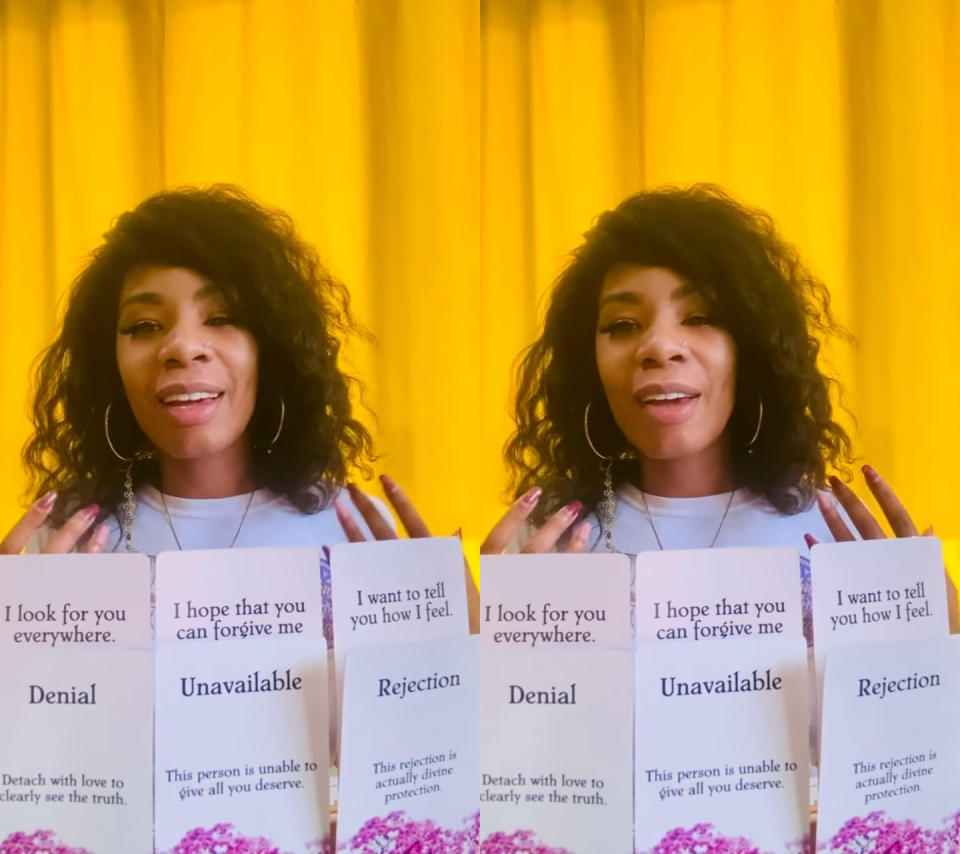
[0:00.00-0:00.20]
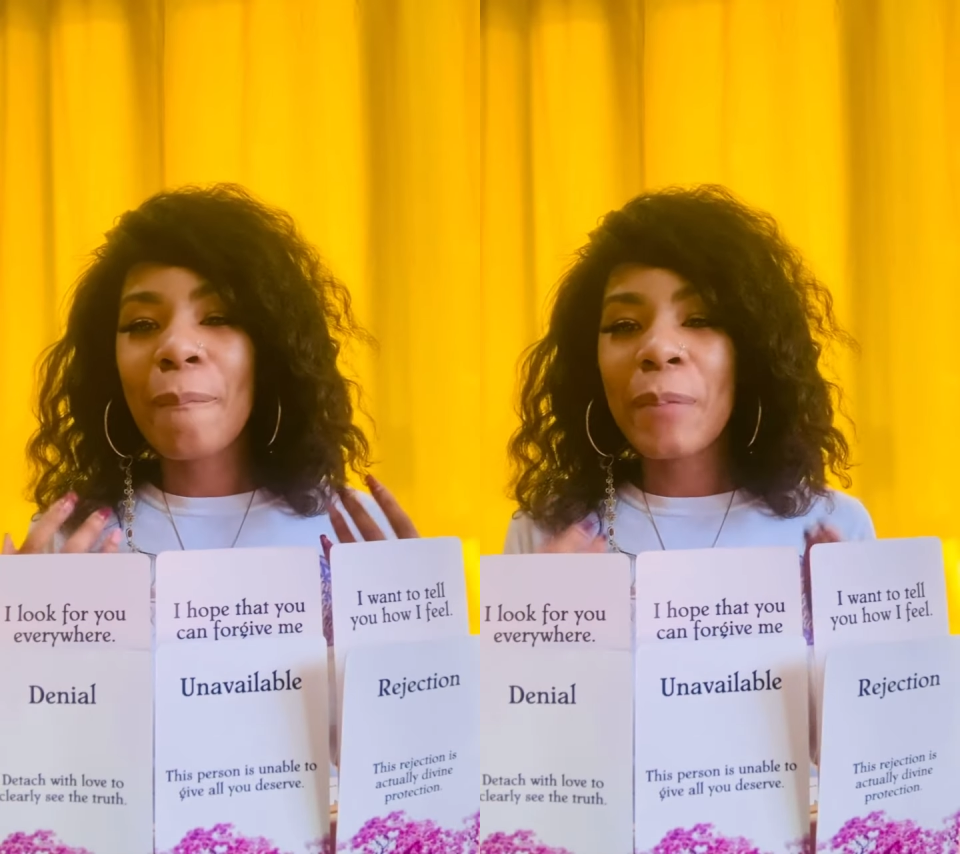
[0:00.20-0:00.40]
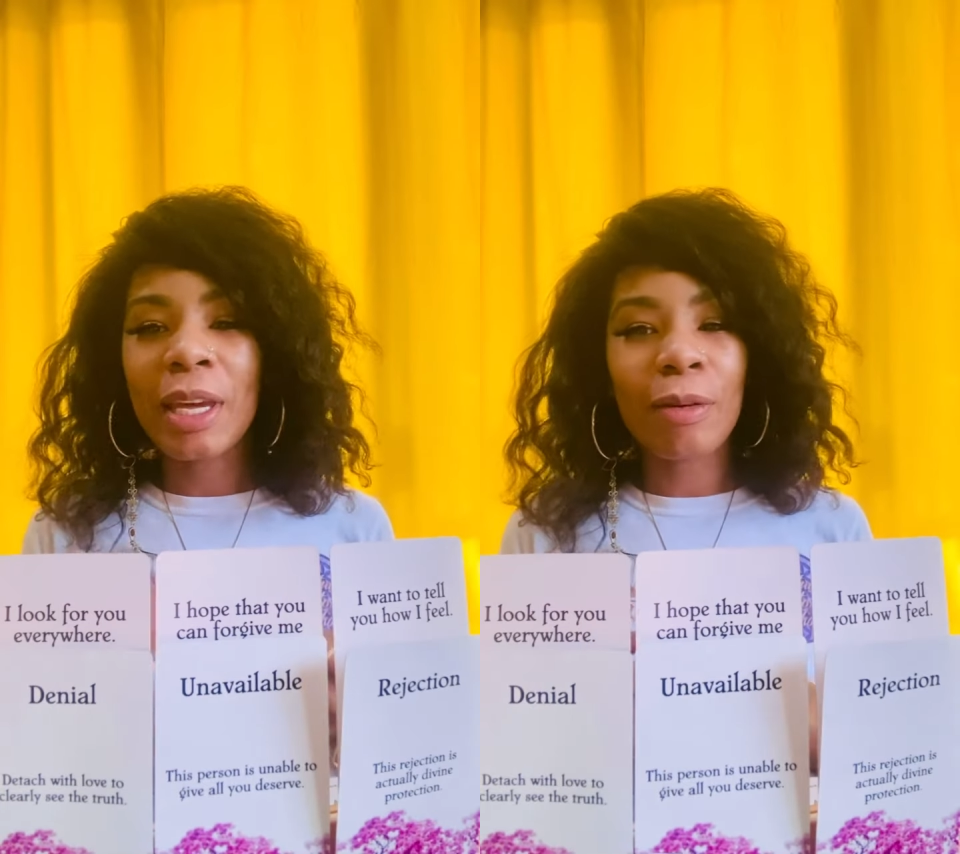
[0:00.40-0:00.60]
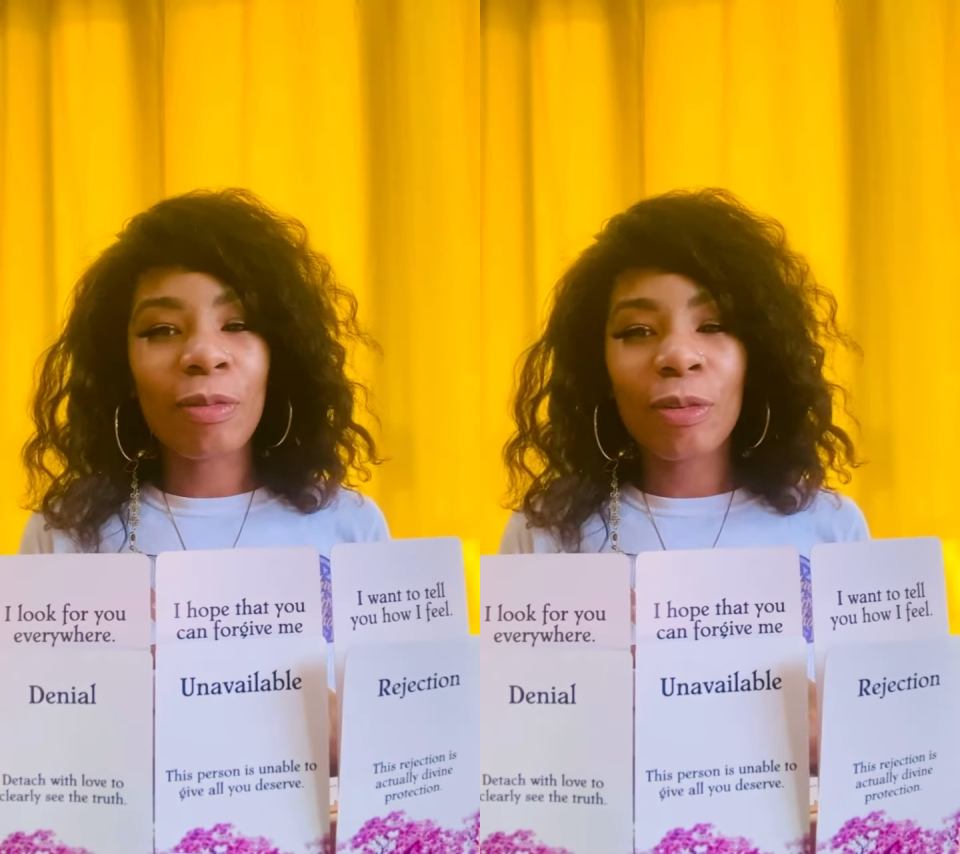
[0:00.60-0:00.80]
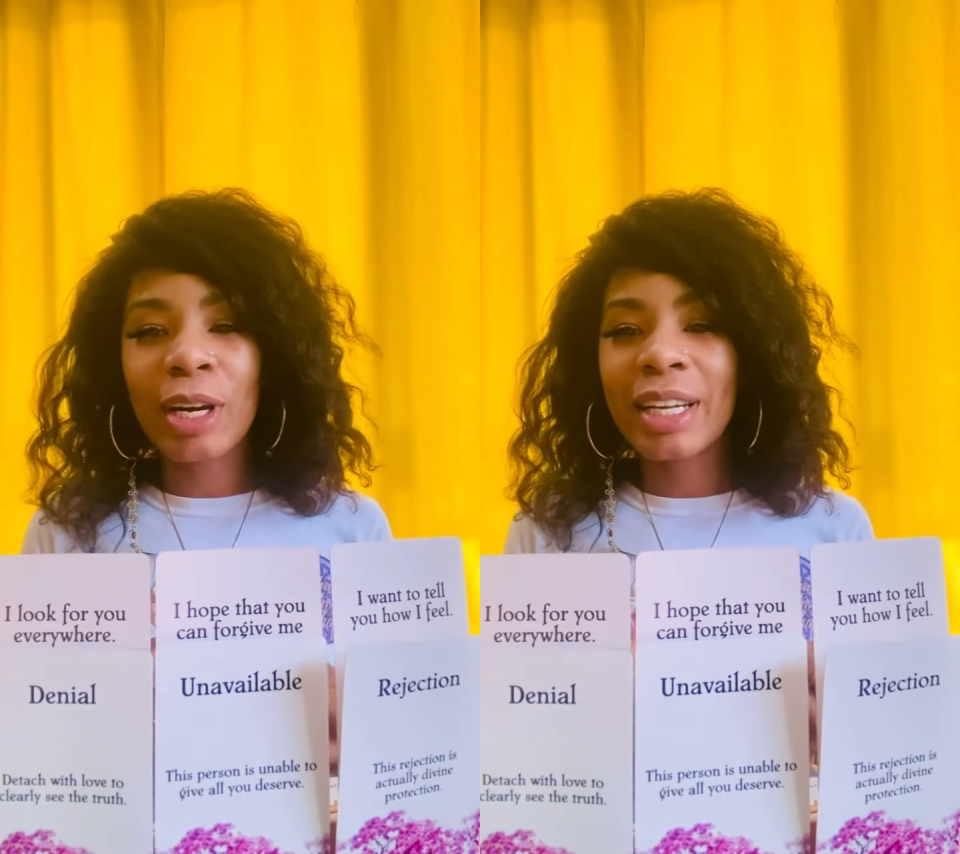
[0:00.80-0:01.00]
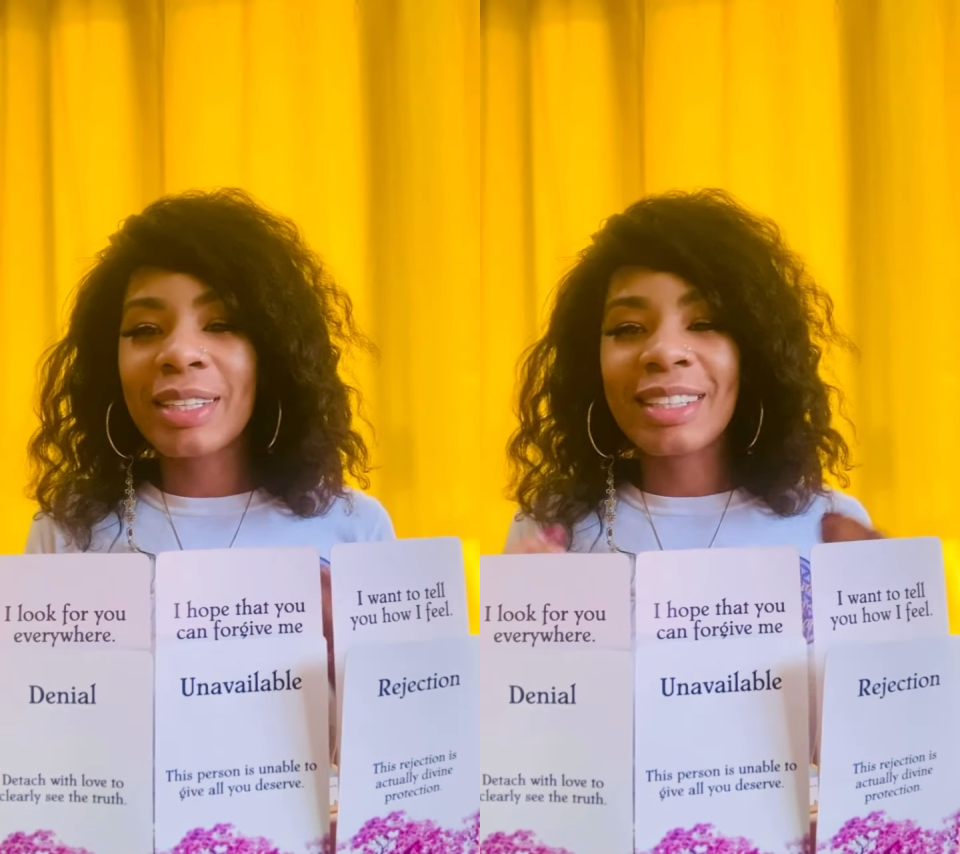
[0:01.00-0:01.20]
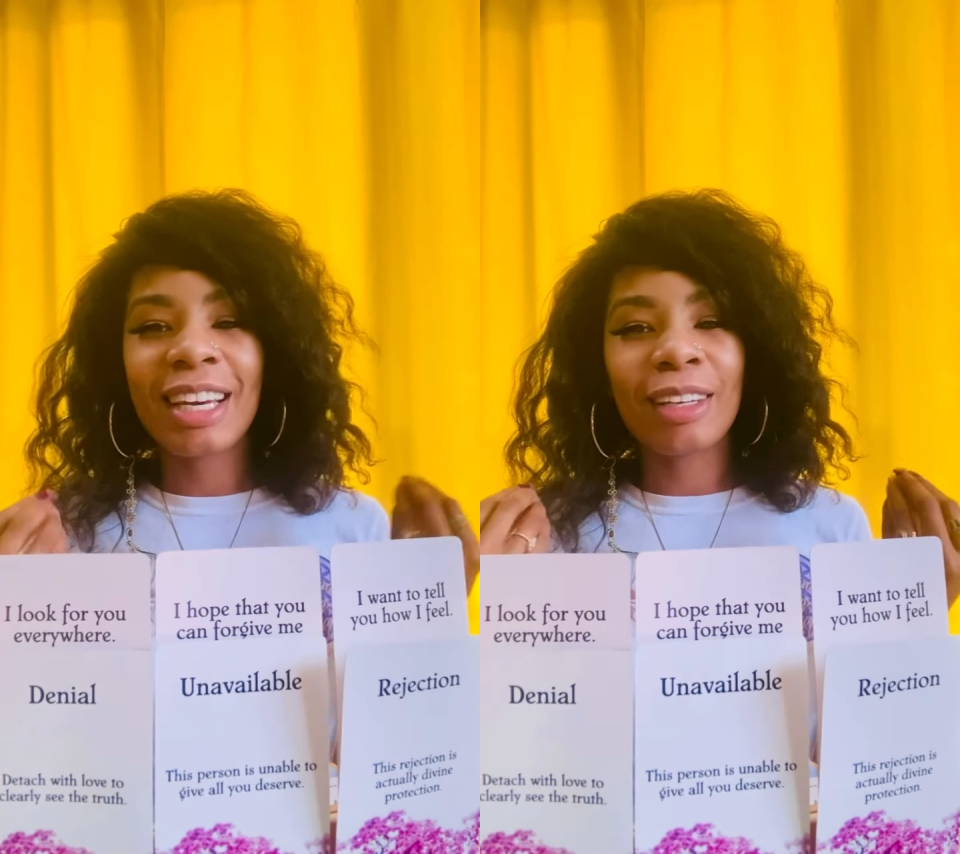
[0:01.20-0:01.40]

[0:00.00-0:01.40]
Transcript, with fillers: be upfront, tell